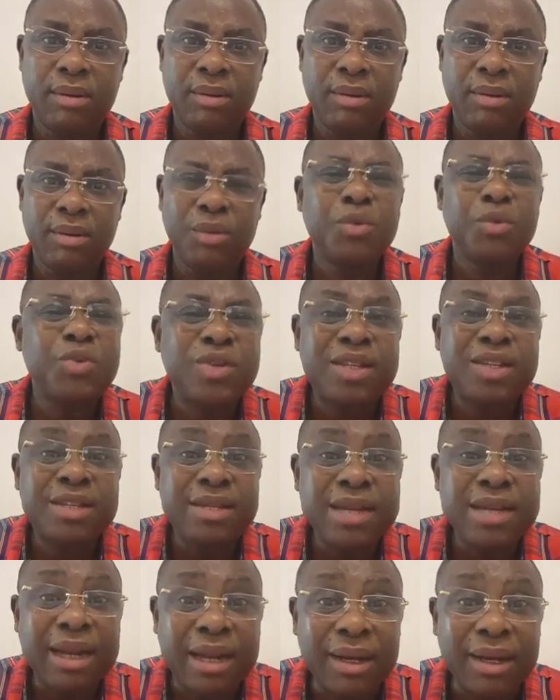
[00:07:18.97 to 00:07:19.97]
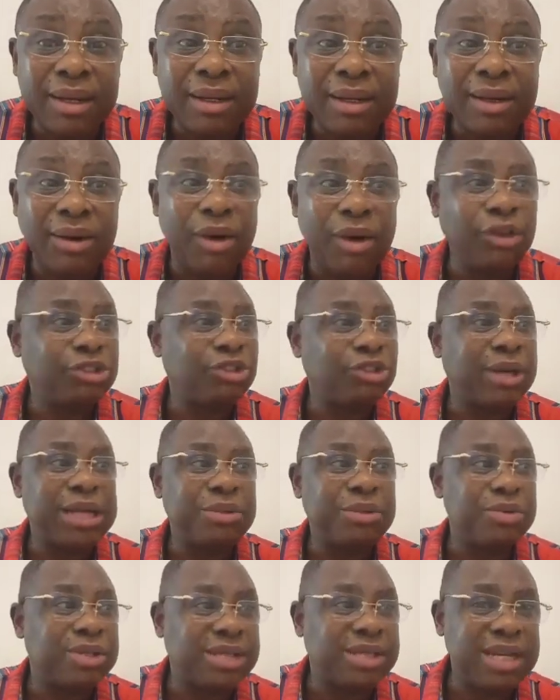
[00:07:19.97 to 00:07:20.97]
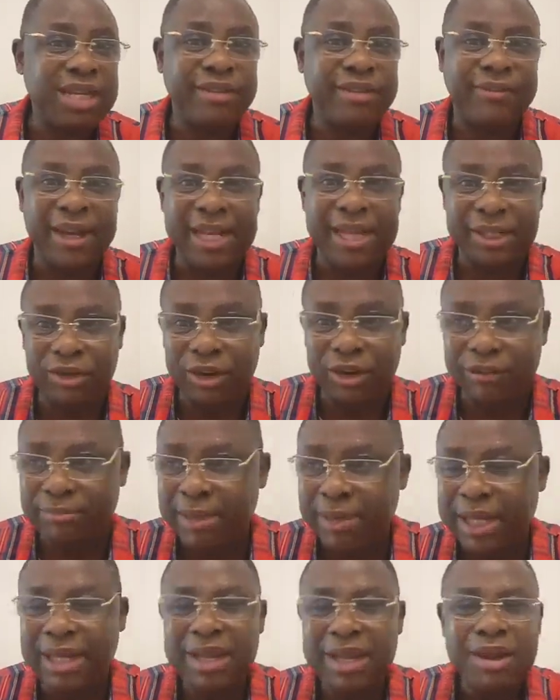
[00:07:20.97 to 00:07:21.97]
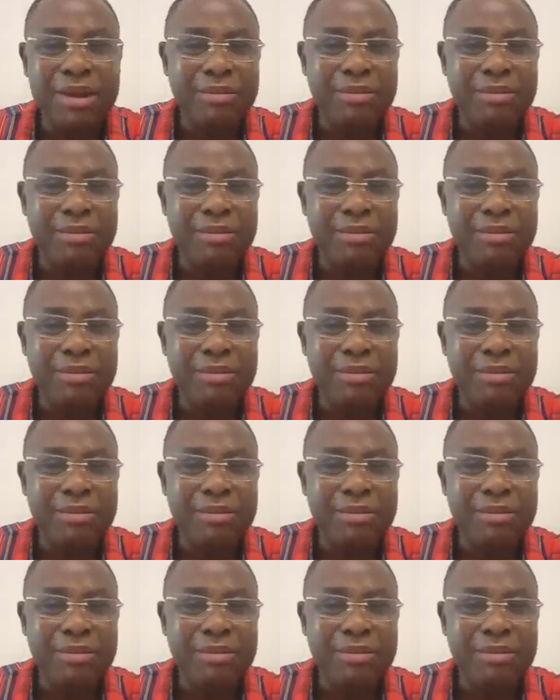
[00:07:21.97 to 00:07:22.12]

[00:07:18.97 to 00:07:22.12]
will seek or try to seek the validation of men